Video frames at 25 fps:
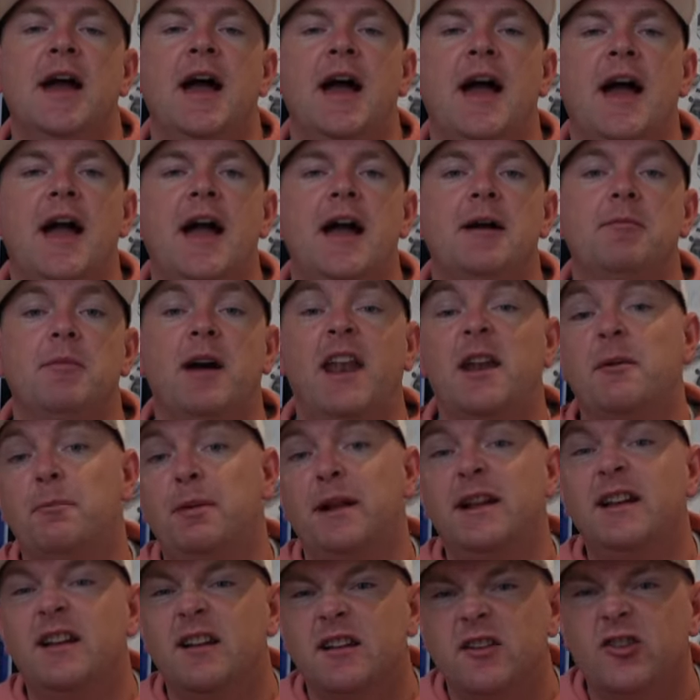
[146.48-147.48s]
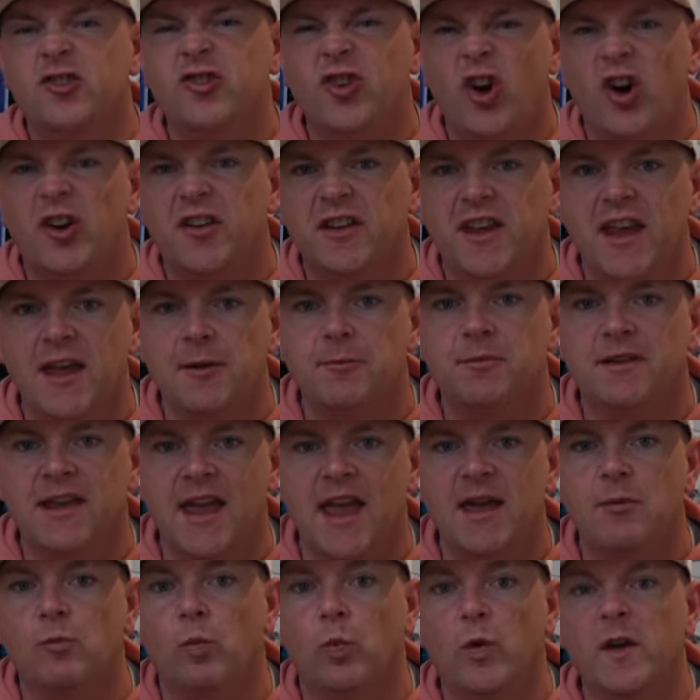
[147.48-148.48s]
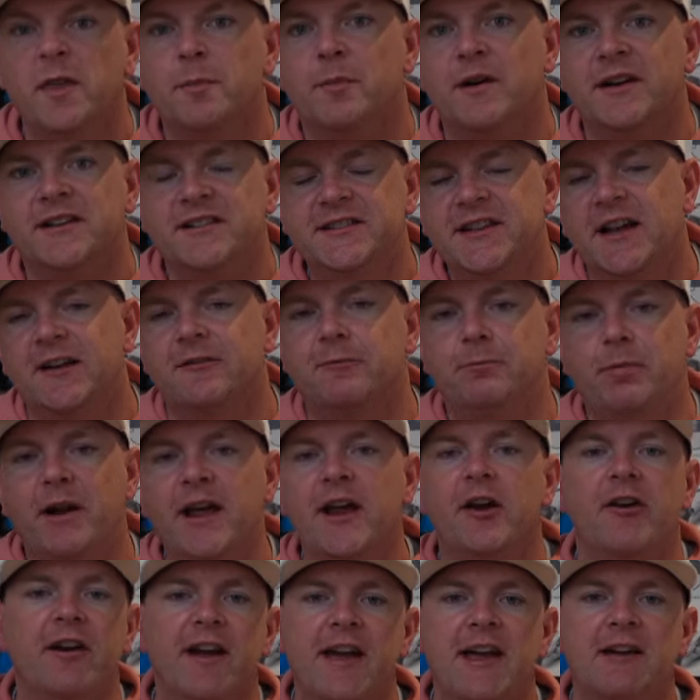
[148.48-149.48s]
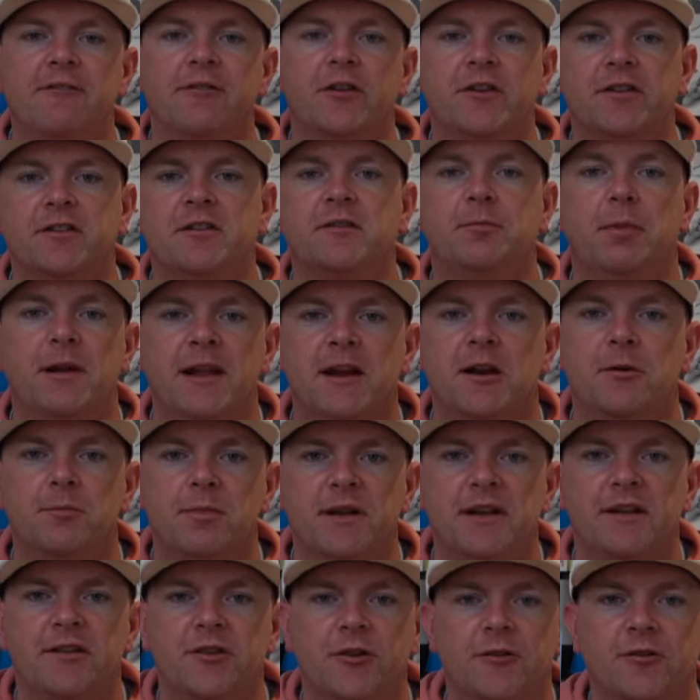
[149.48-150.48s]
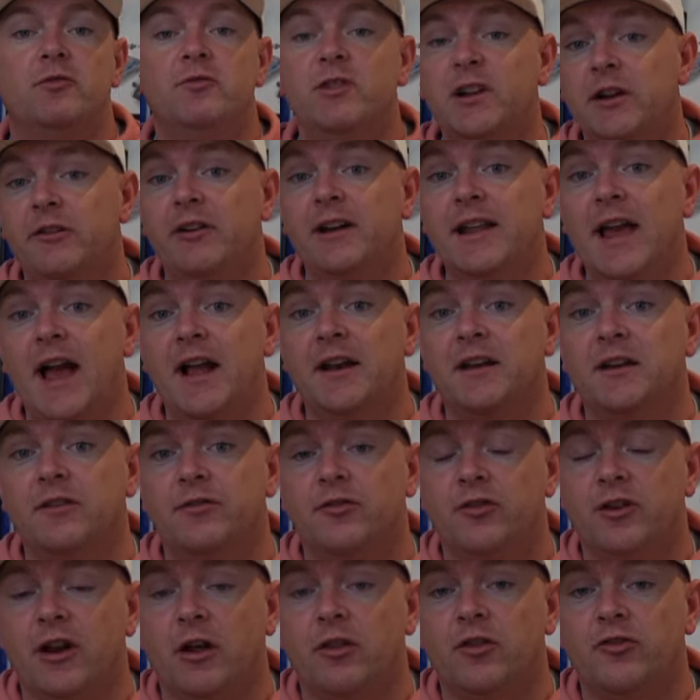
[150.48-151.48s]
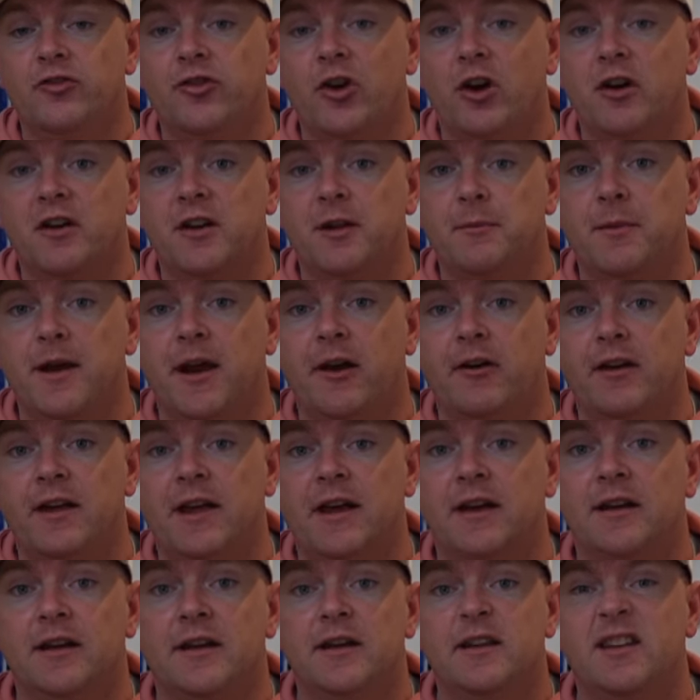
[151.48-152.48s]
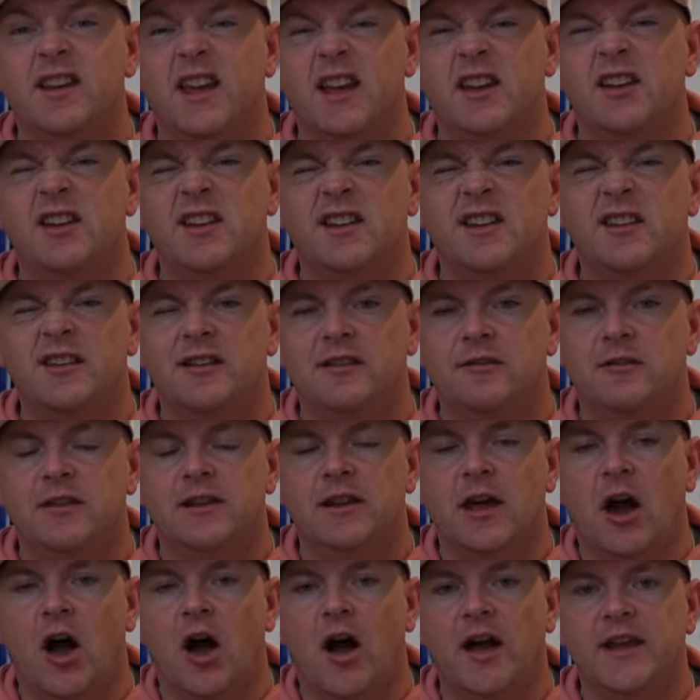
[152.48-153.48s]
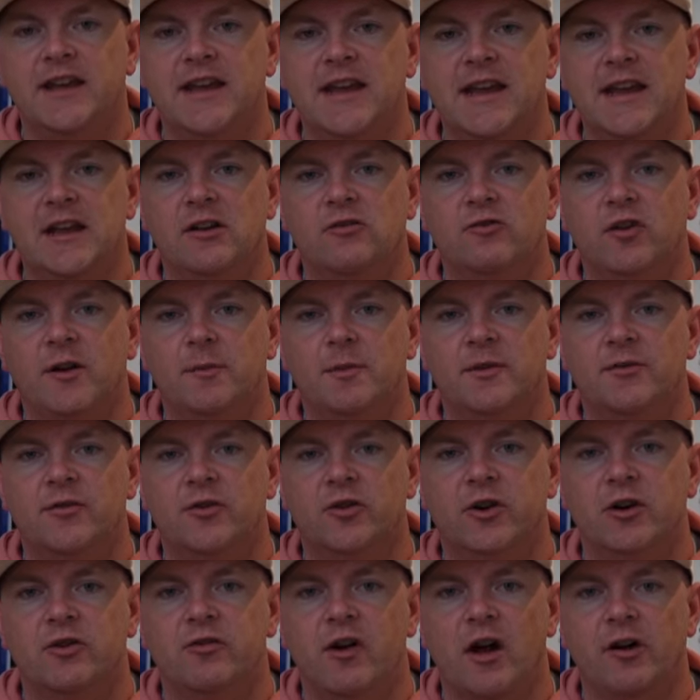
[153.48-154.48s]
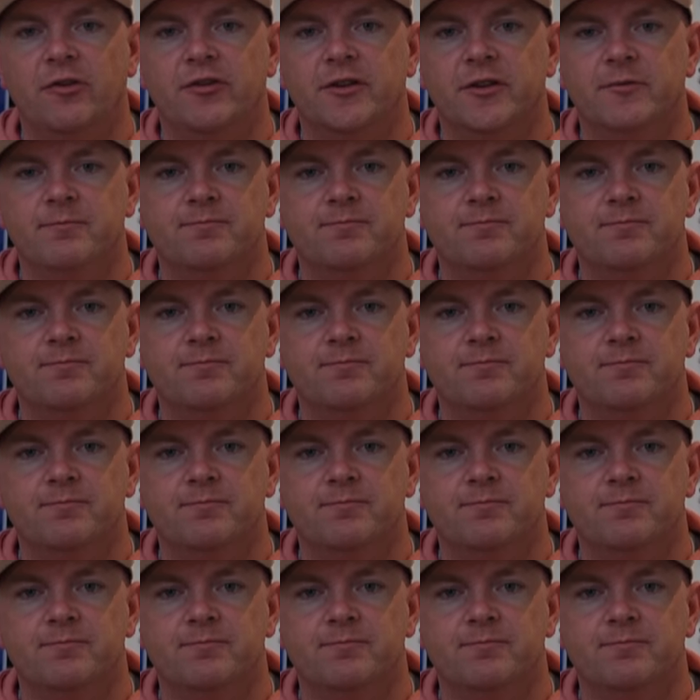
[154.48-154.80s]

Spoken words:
and I play a little shark game with myself, player A versus player B stuff. Really, really handy for down the shark game area, getting the eye in right before a round.